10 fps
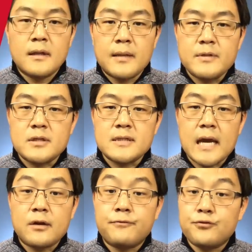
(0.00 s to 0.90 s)
Let me just
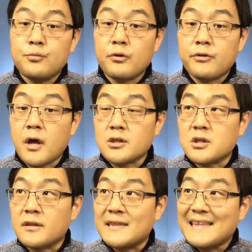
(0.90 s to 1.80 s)
add a few more thoughts
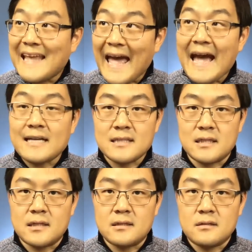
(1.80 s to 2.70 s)
on
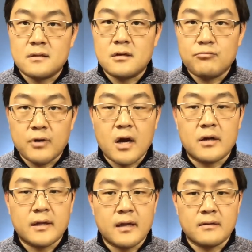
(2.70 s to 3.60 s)
taxes
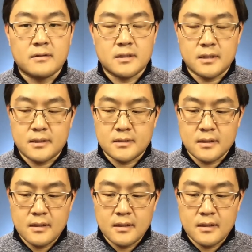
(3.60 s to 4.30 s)
regarding LLCs.